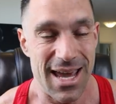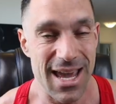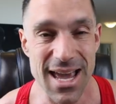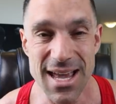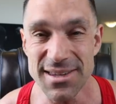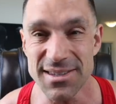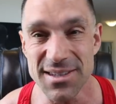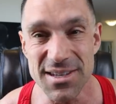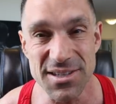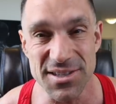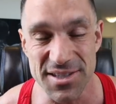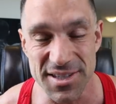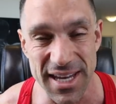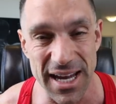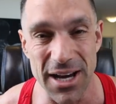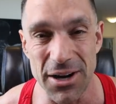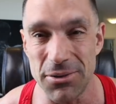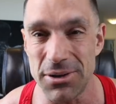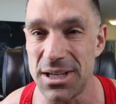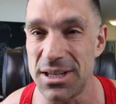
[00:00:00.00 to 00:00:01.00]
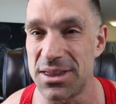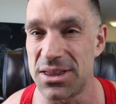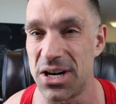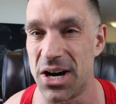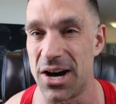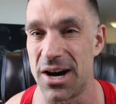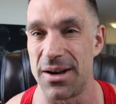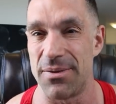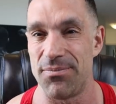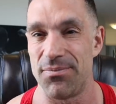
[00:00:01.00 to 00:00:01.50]
It's a scary
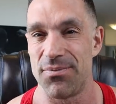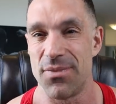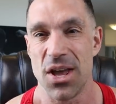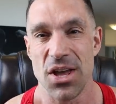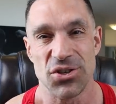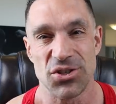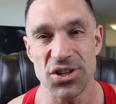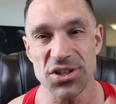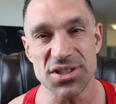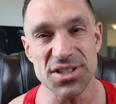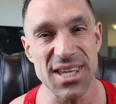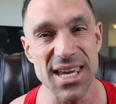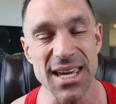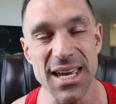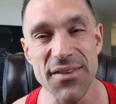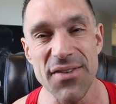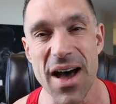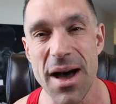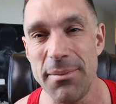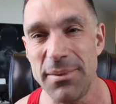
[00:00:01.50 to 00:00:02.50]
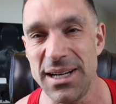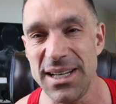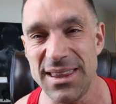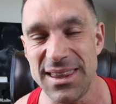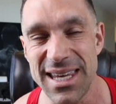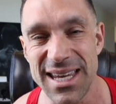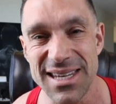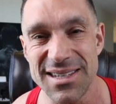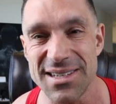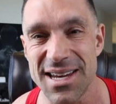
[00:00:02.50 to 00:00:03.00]
thought. Just think of how many
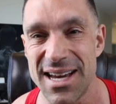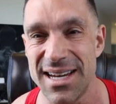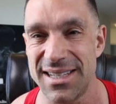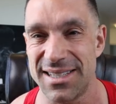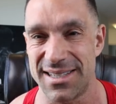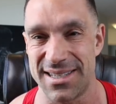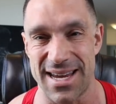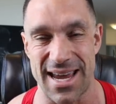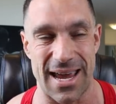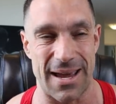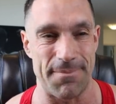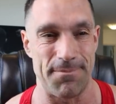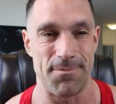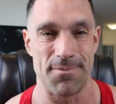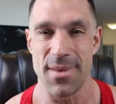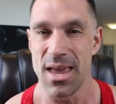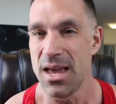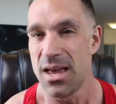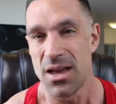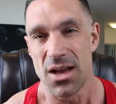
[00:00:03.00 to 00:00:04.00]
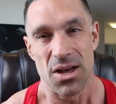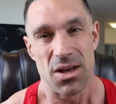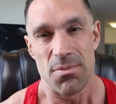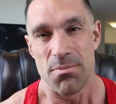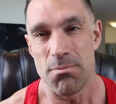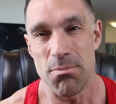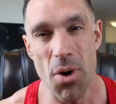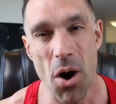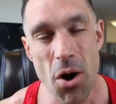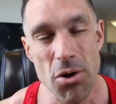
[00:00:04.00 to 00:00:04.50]
things I say
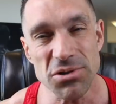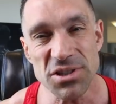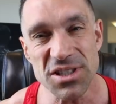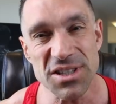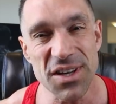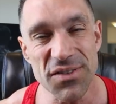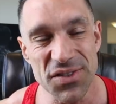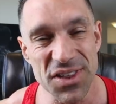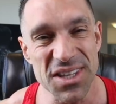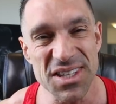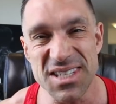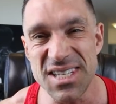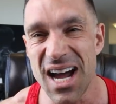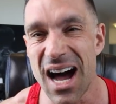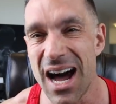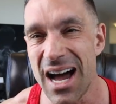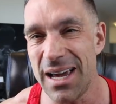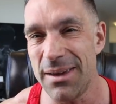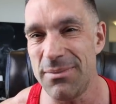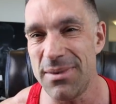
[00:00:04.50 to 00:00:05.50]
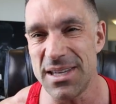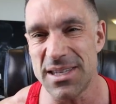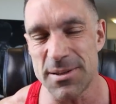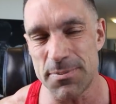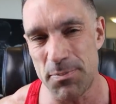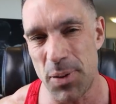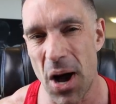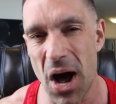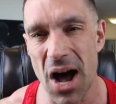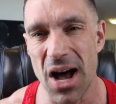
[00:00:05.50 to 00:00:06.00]
most of the time
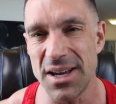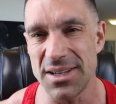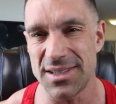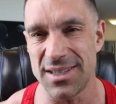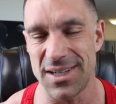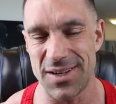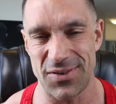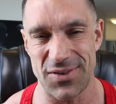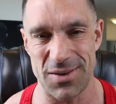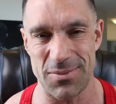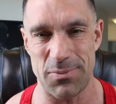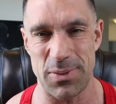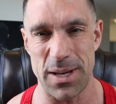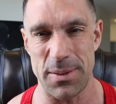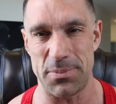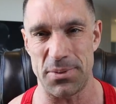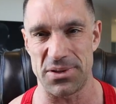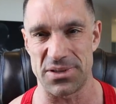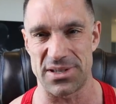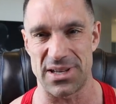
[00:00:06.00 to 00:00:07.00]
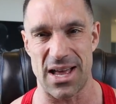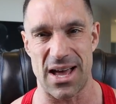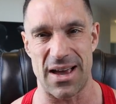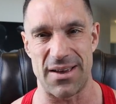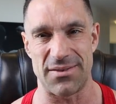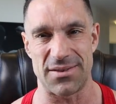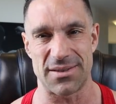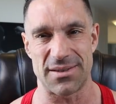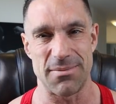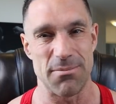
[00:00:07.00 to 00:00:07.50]
it's positive in people's
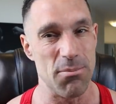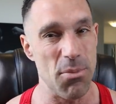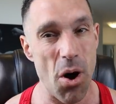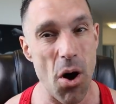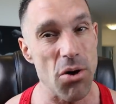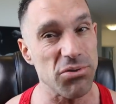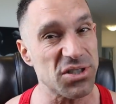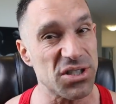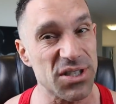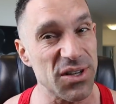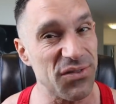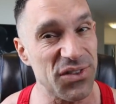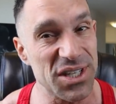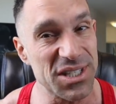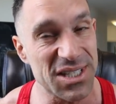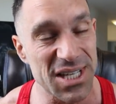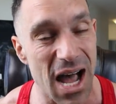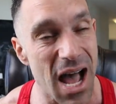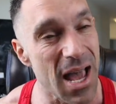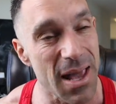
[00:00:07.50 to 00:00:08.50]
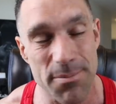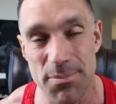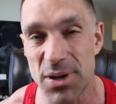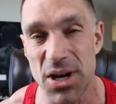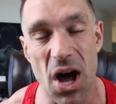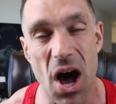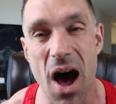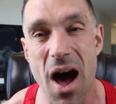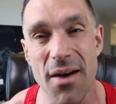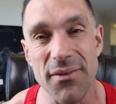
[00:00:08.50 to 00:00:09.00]
lives. Most of the time,
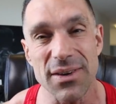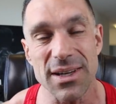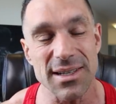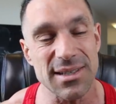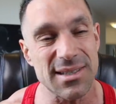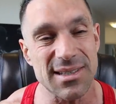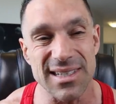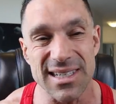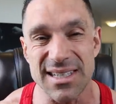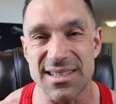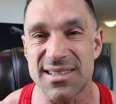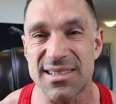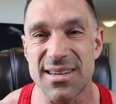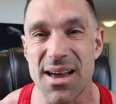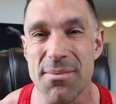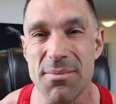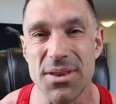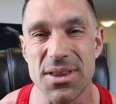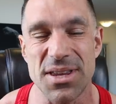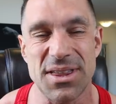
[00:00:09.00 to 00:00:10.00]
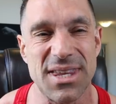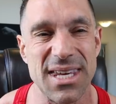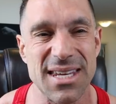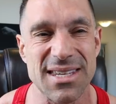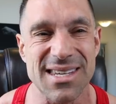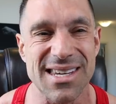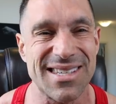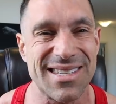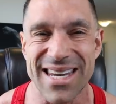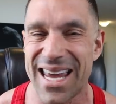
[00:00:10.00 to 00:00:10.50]
but obviously some of the
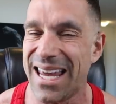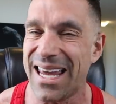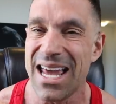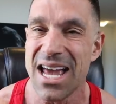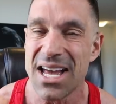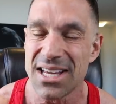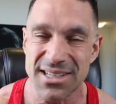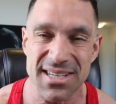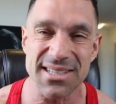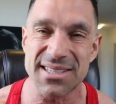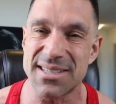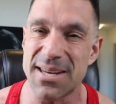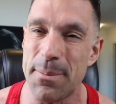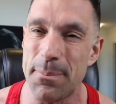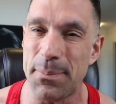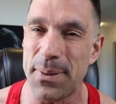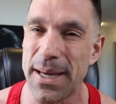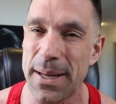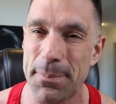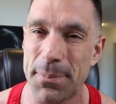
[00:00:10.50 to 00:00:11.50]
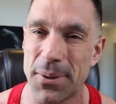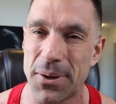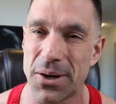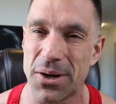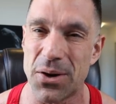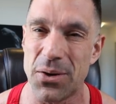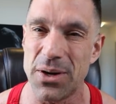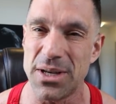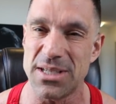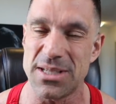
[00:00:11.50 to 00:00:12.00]
things I say to some people
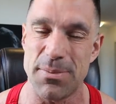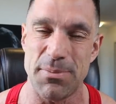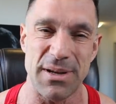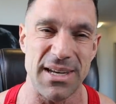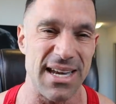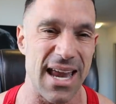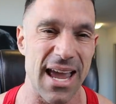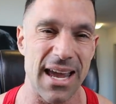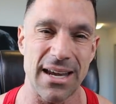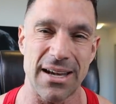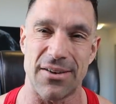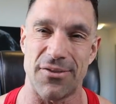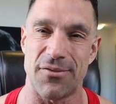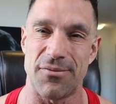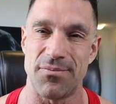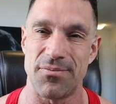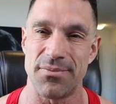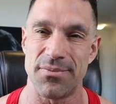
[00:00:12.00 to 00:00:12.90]
are going to be negative.